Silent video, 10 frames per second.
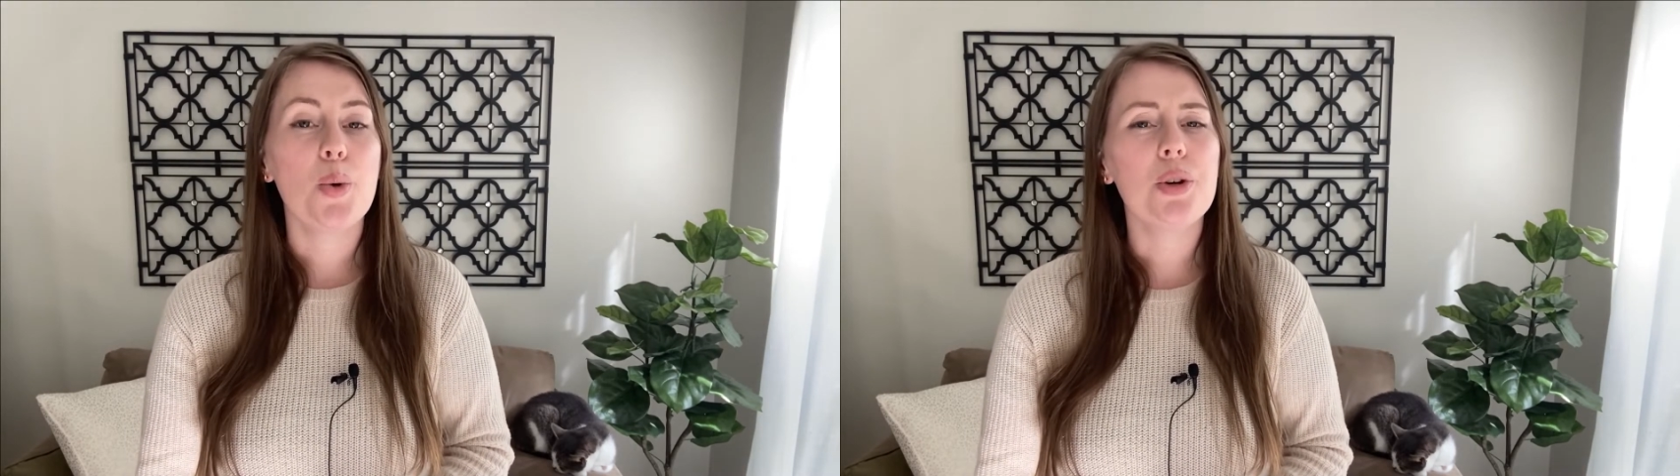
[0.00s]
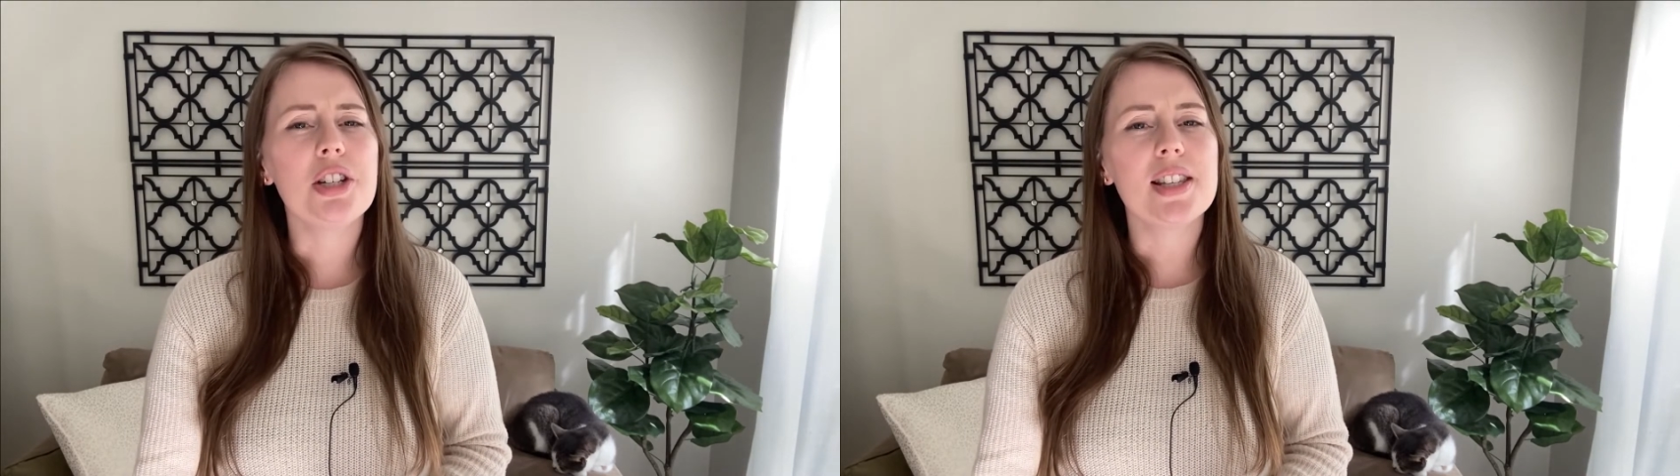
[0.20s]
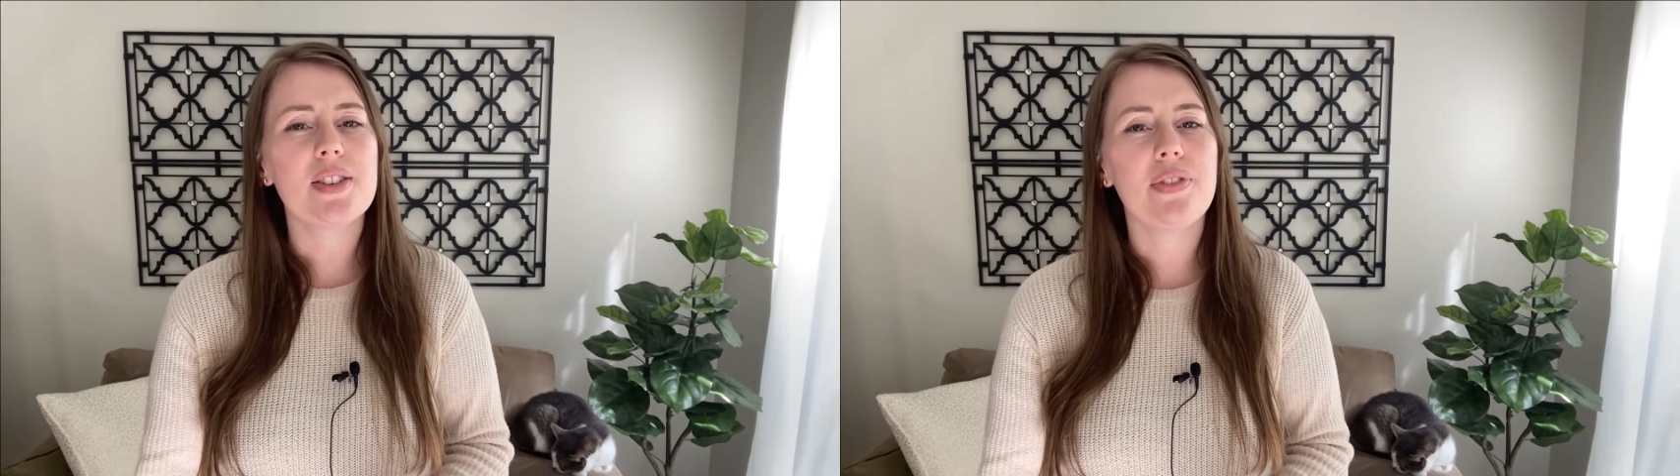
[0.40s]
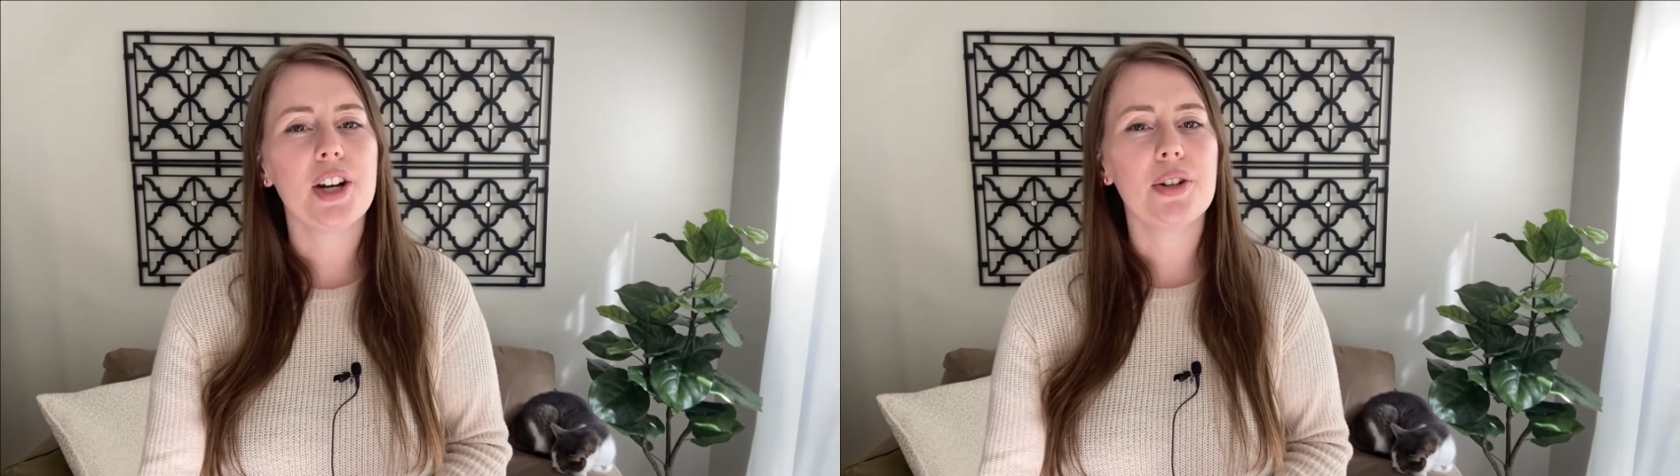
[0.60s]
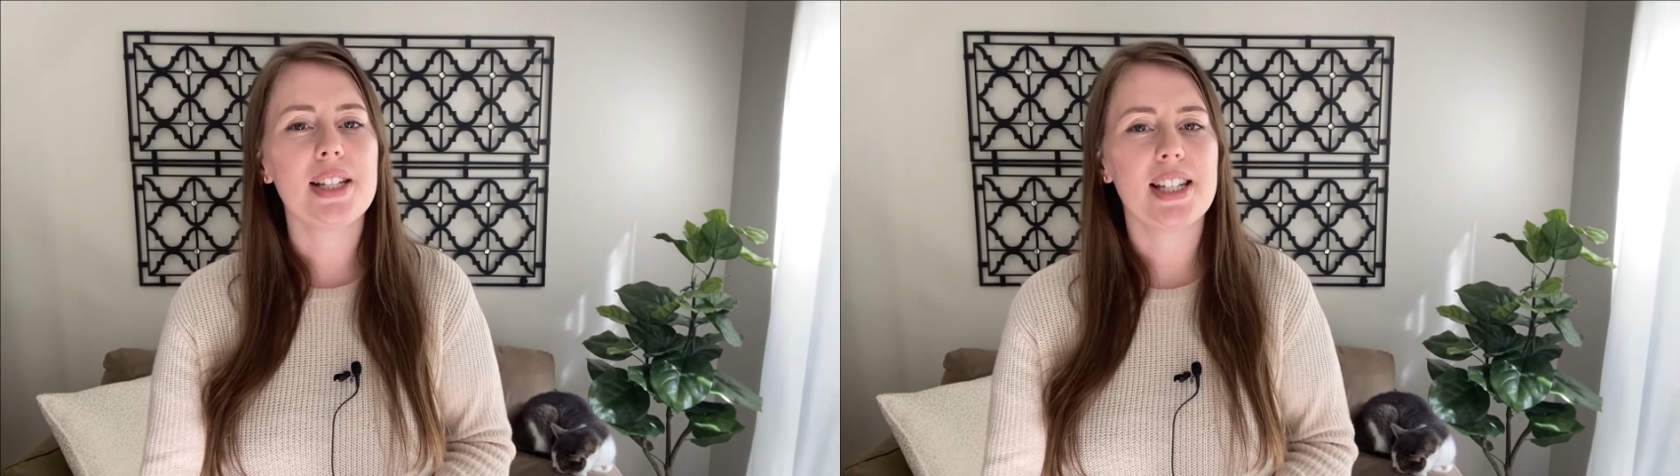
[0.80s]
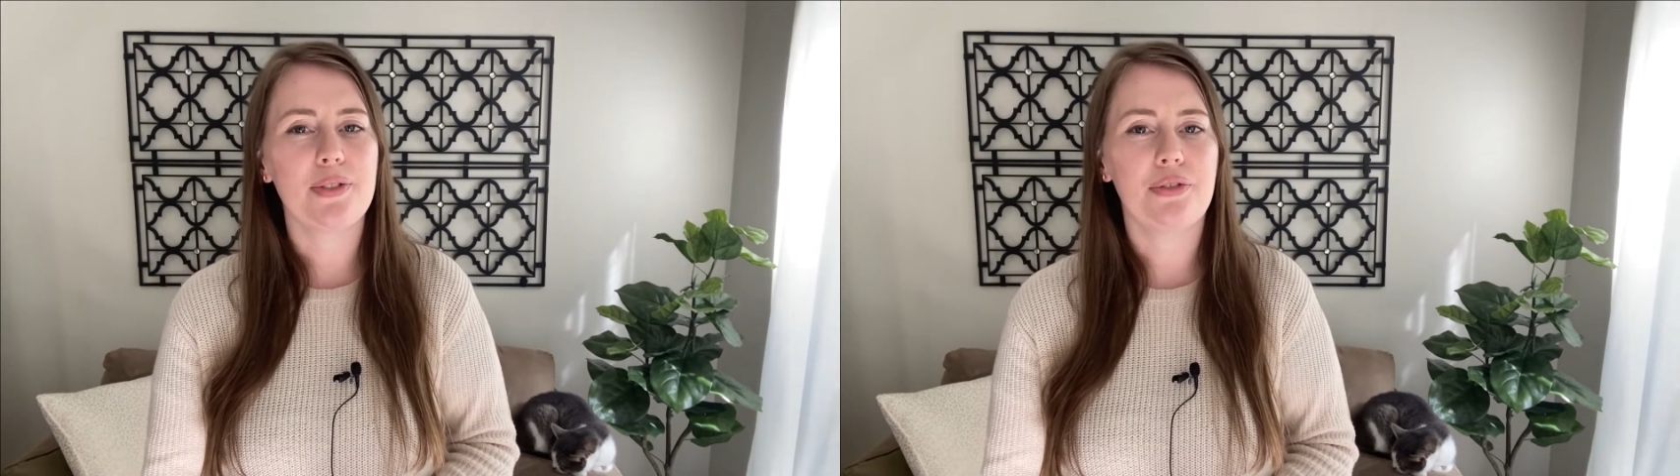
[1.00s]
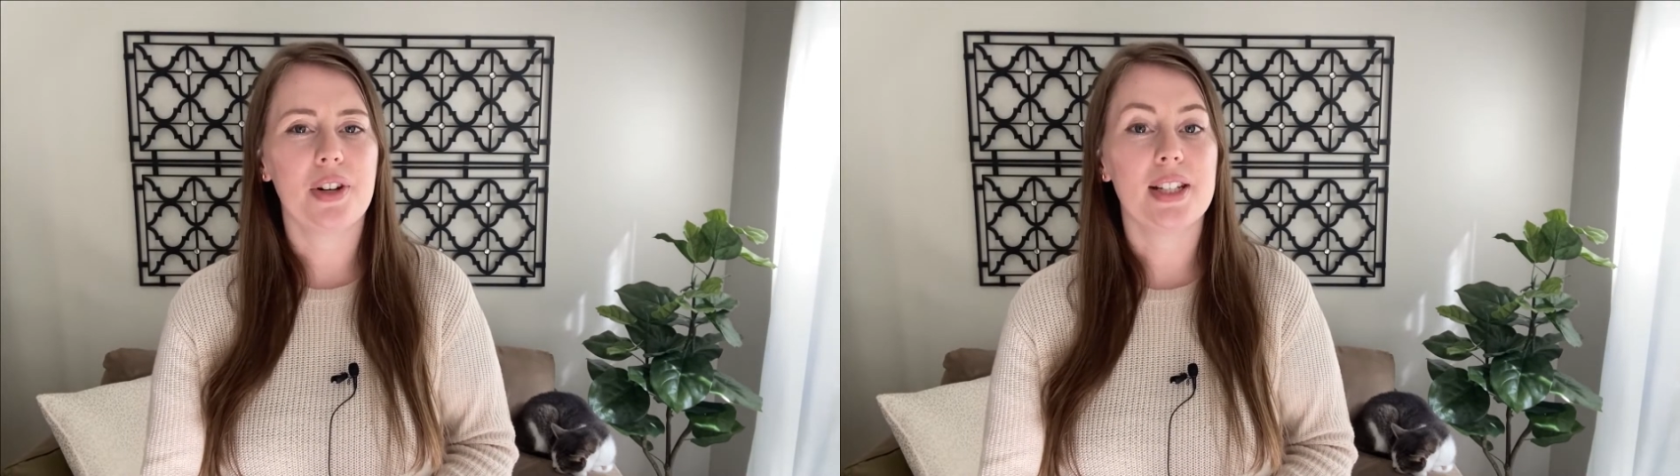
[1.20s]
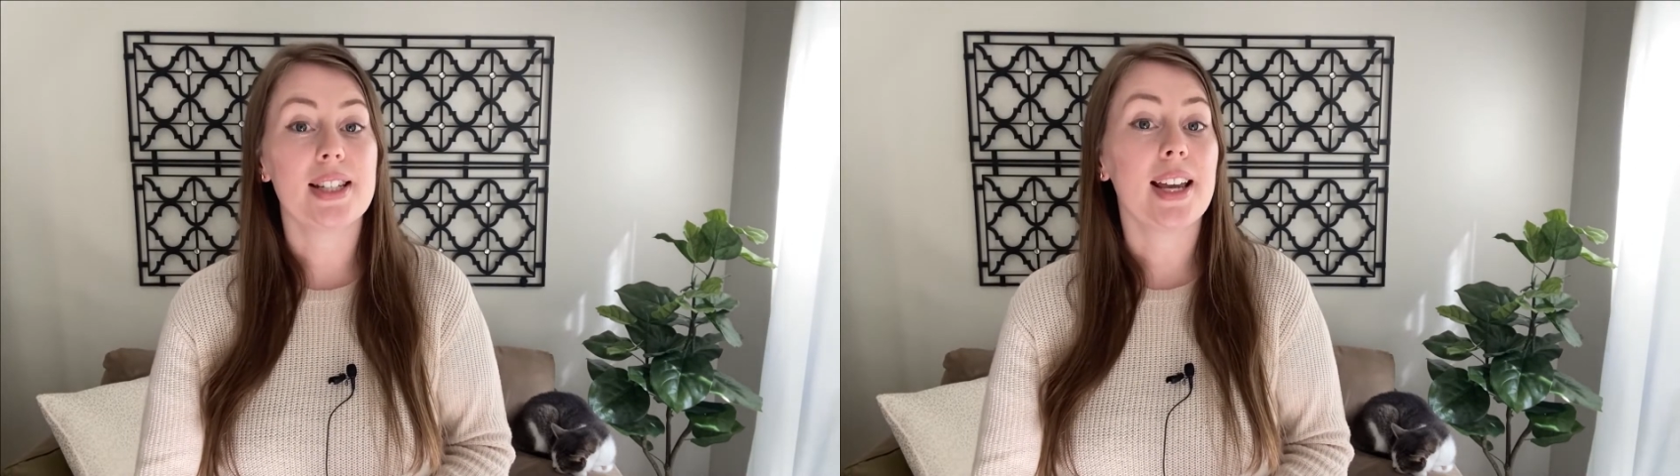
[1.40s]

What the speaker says: which is very different